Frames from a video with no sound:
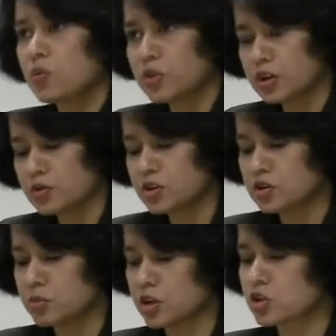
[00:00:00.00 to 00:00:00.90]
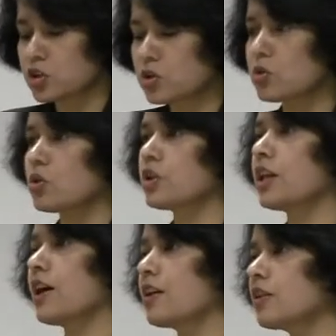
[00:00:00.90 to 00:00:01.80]
you need to make sure
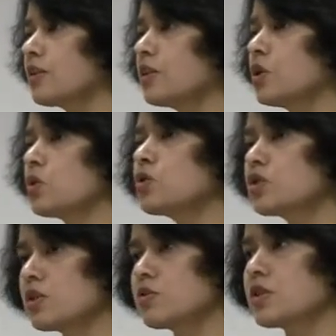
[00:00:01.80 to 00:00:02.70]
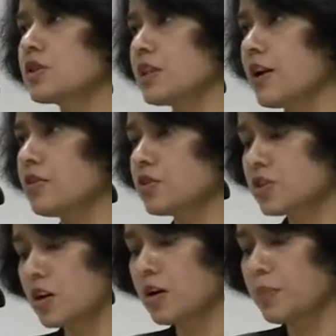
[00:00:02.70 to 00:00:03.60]
that those service
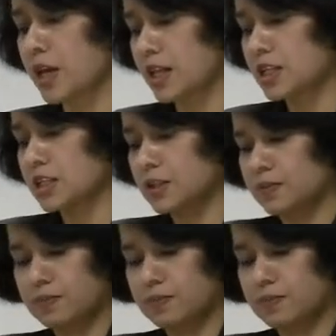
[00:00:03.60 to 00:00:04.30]
standards are met.